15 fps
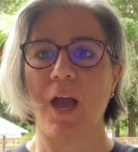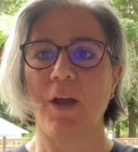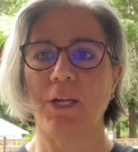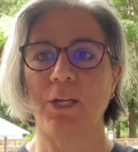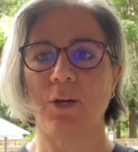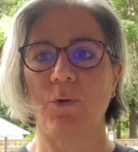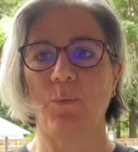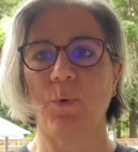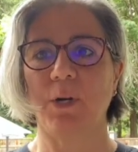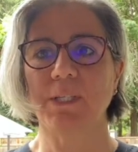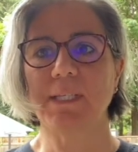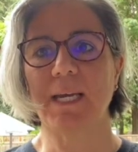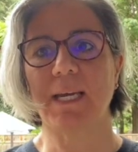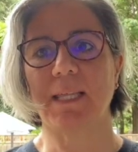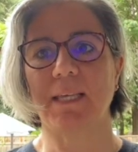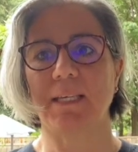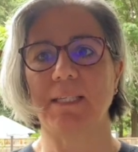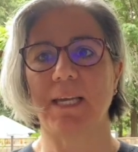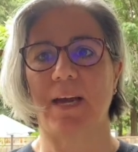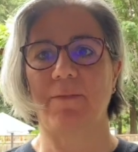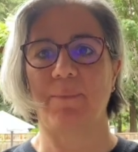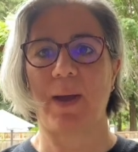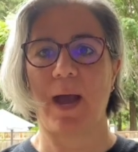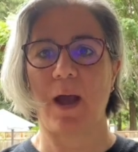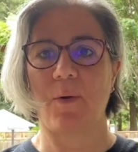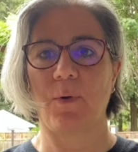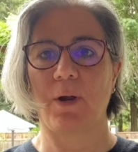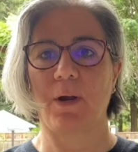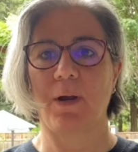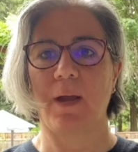Words like this have
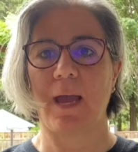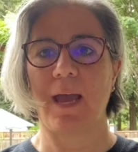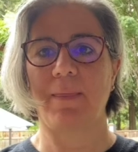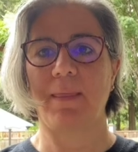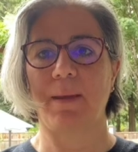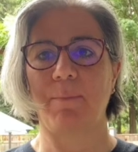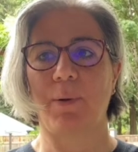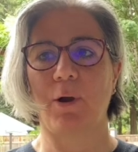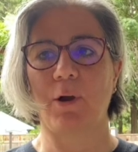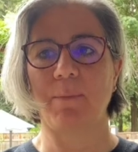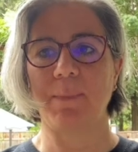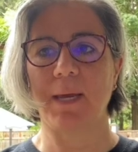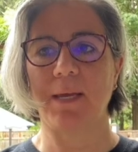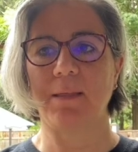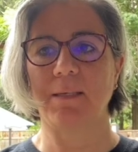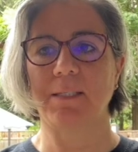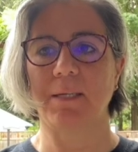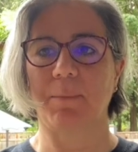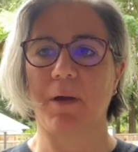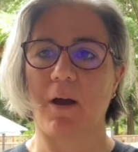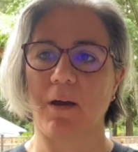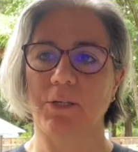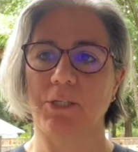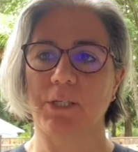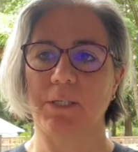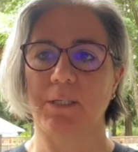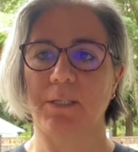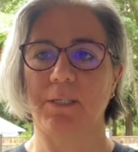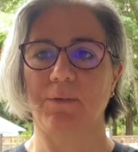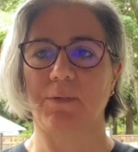power and they permeate the
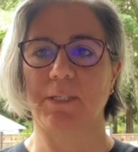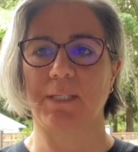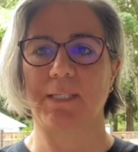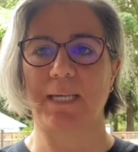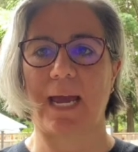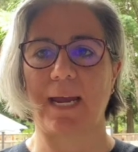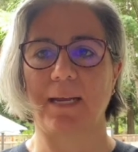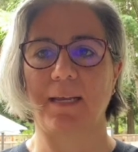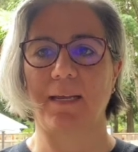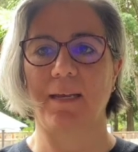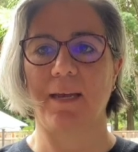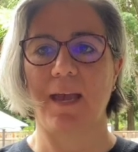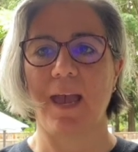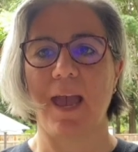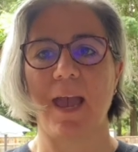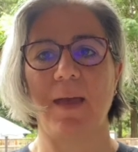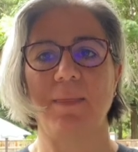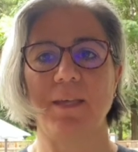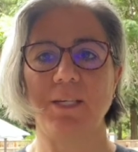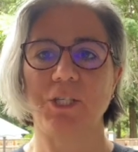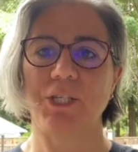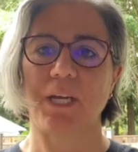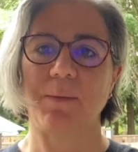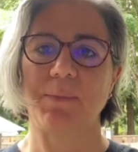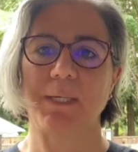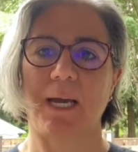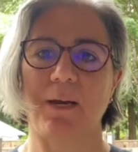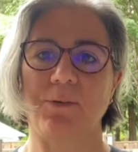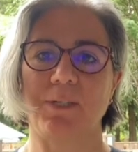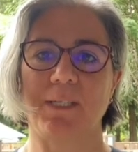subconsciousness of society, and this shapes
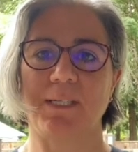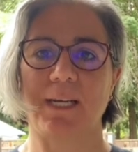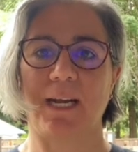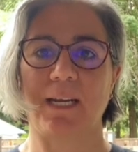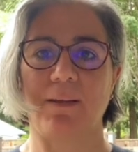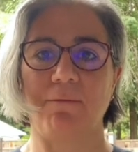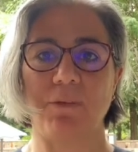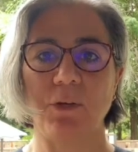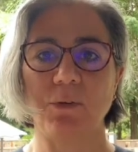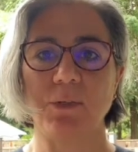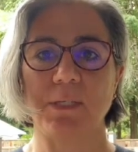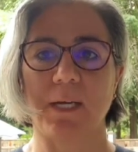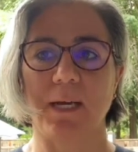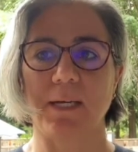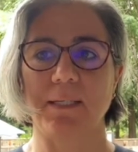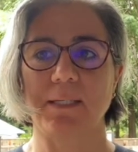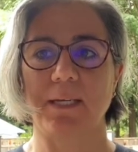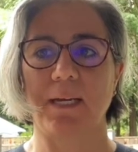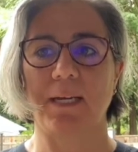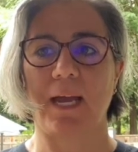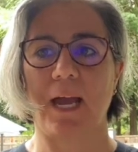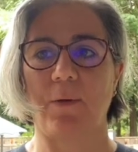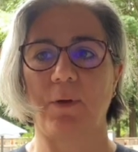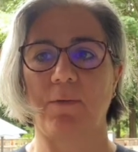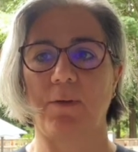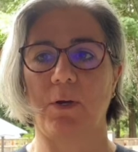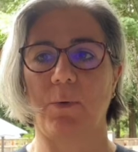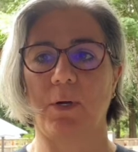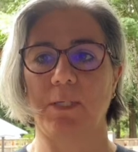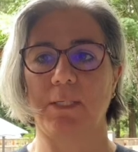how society views us and how we
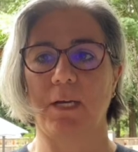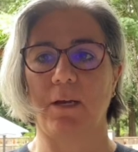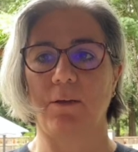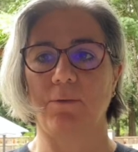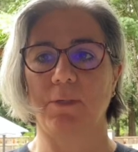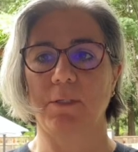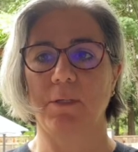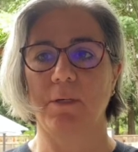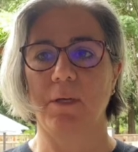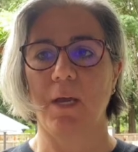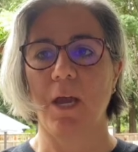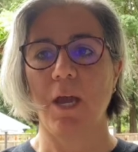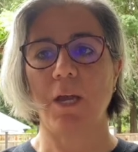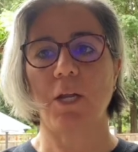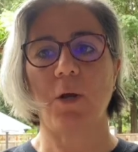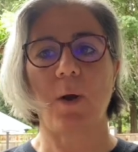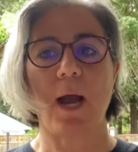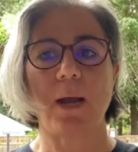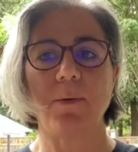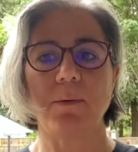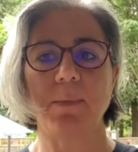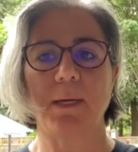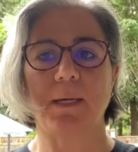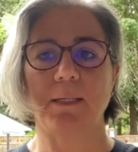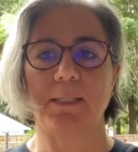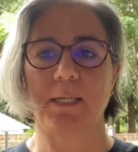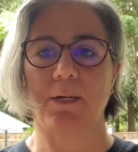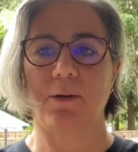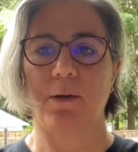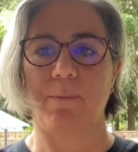view ourselves. I would be
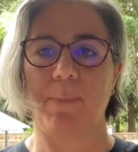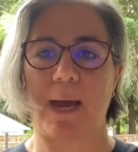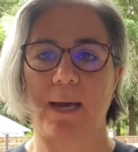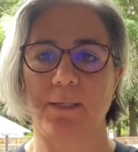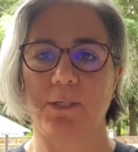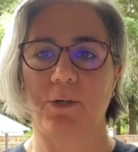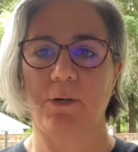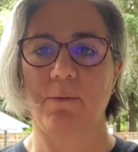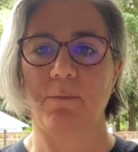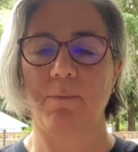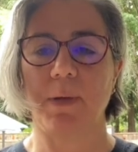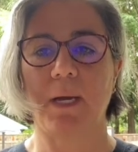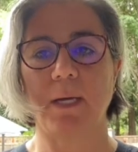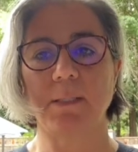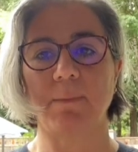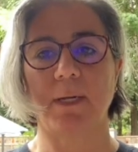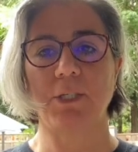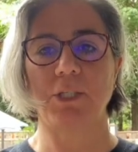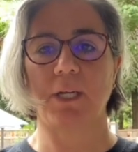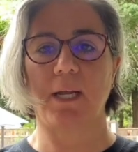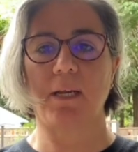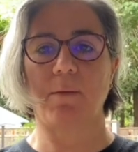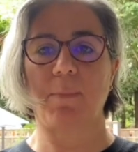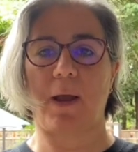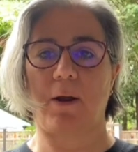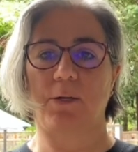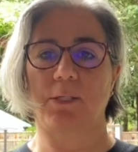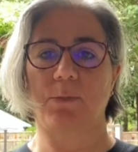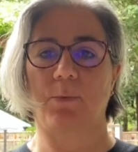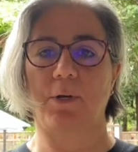considered a bastard because my genetic
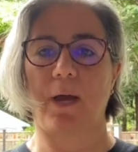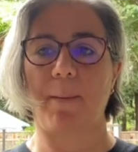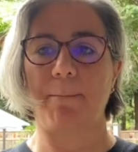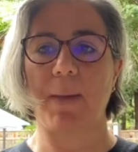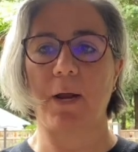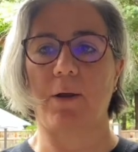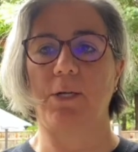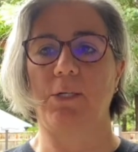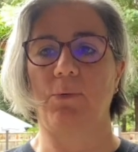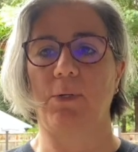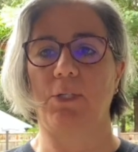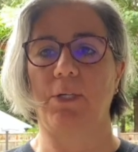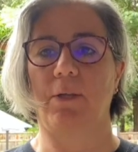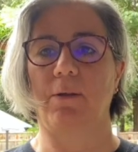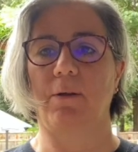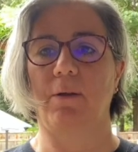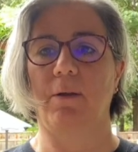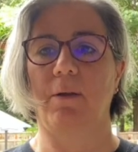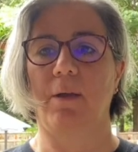parents were not married to each other.